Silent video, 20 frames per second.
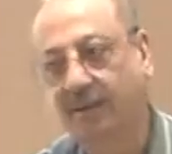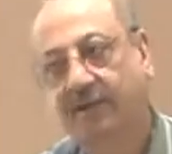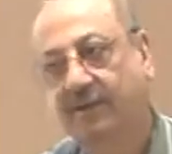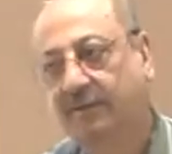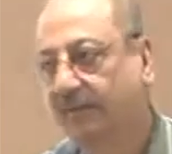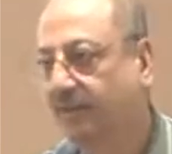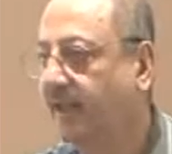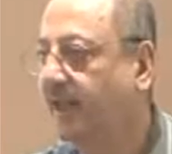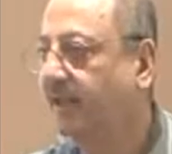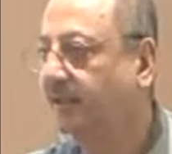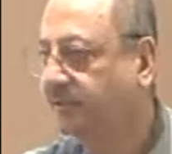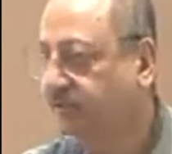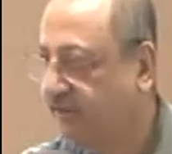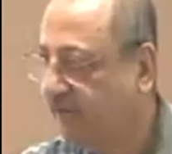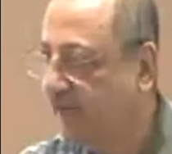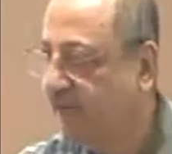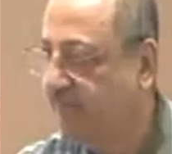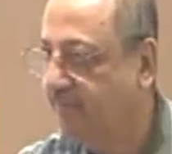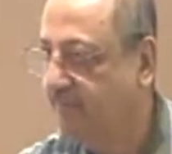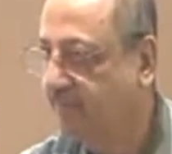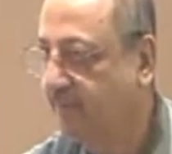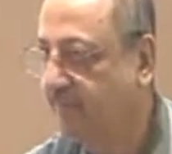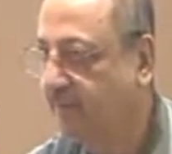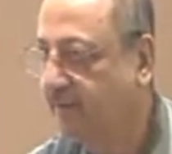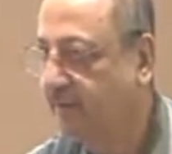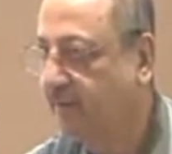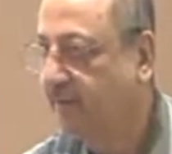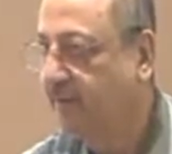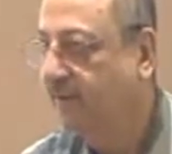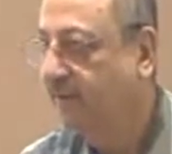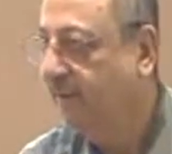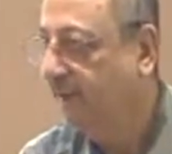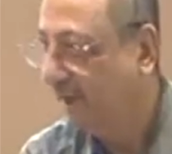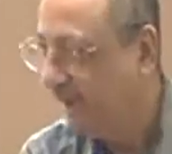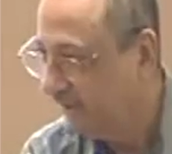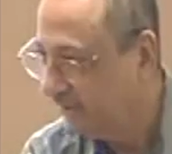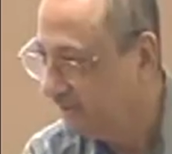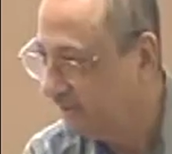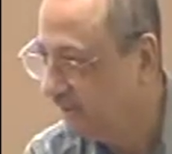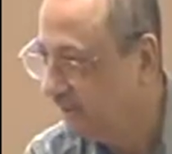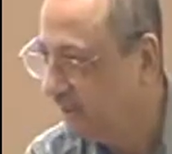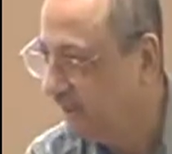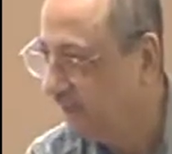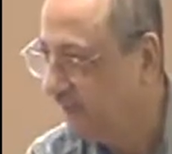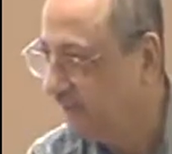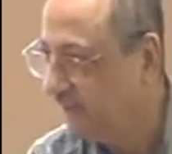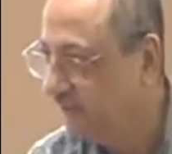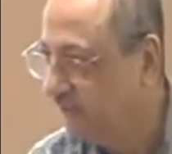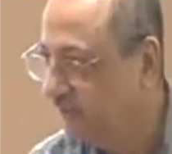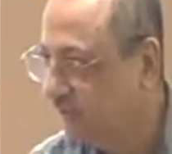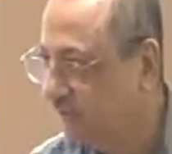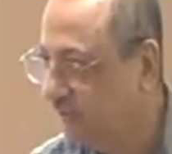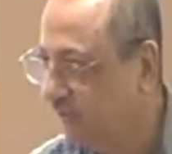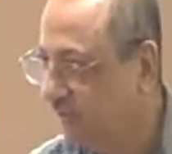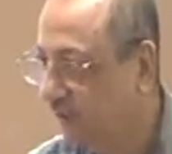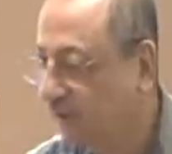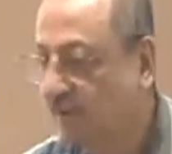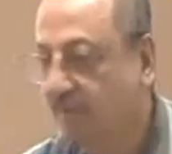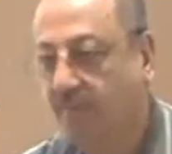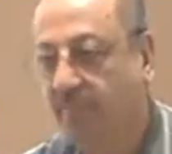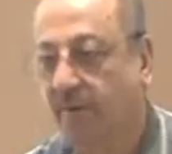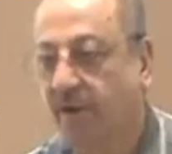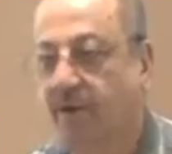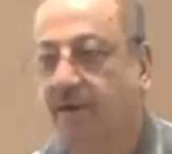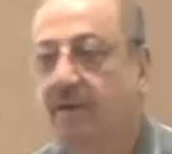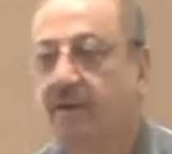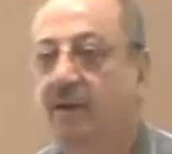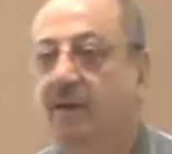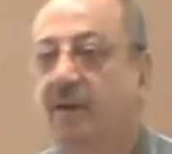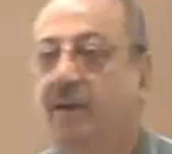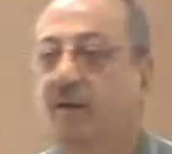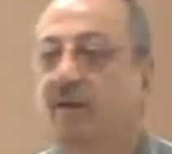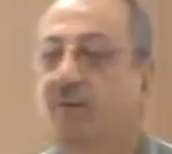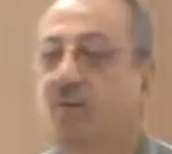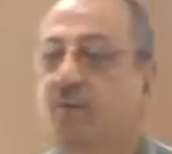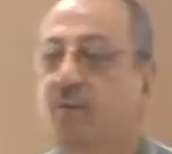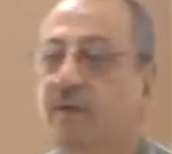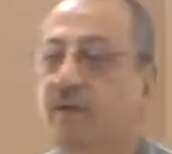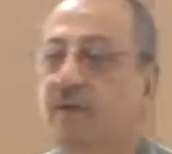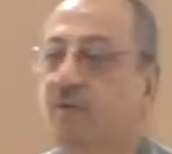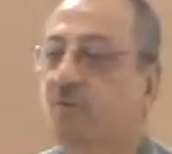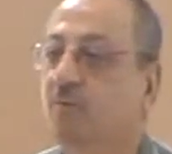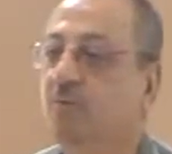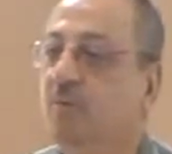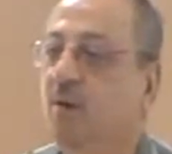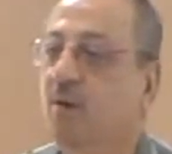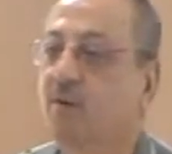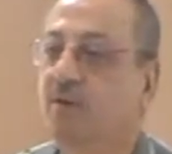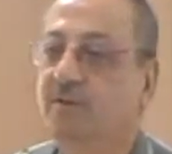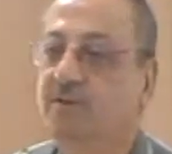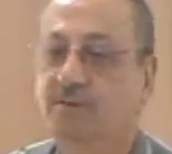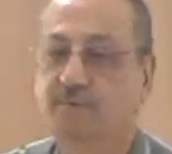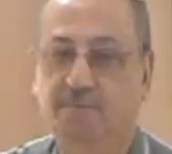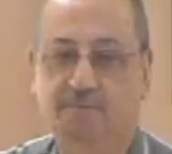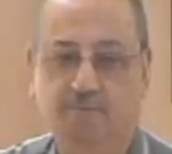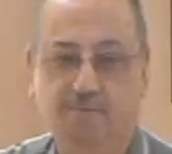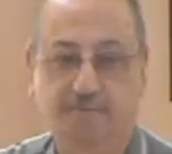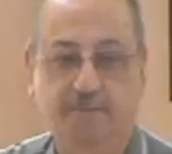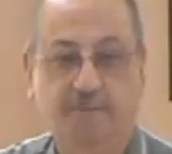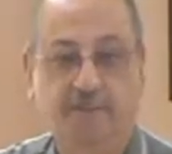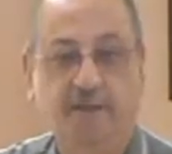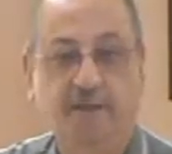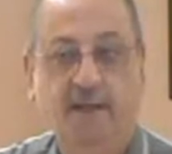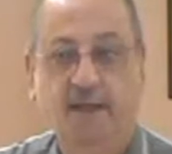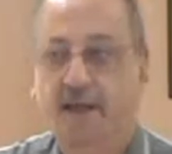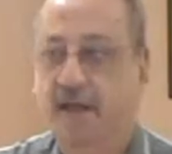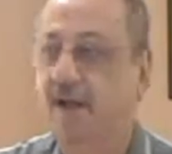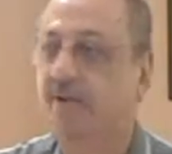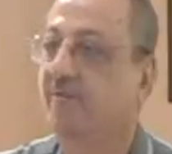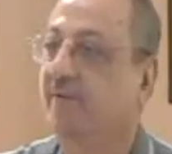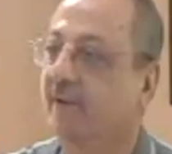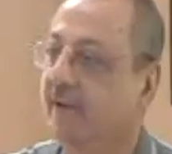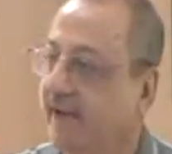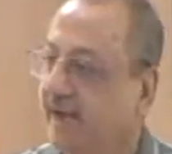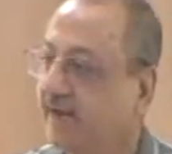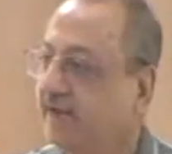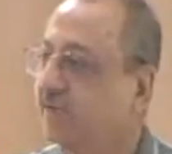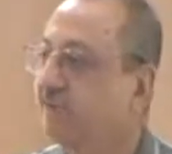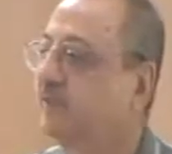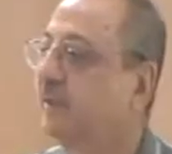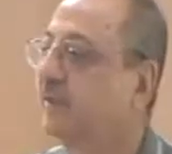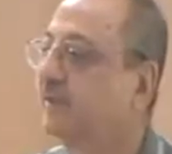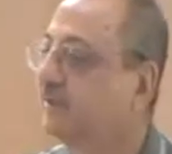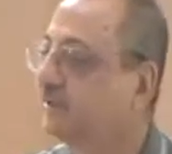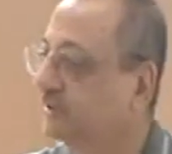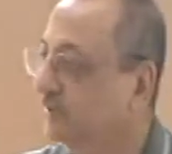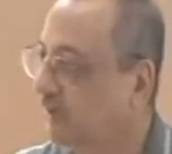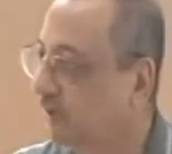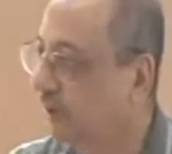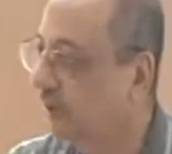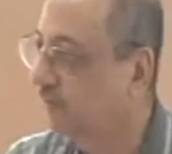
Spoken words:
they are same as in English, but we do not have 8, but instead of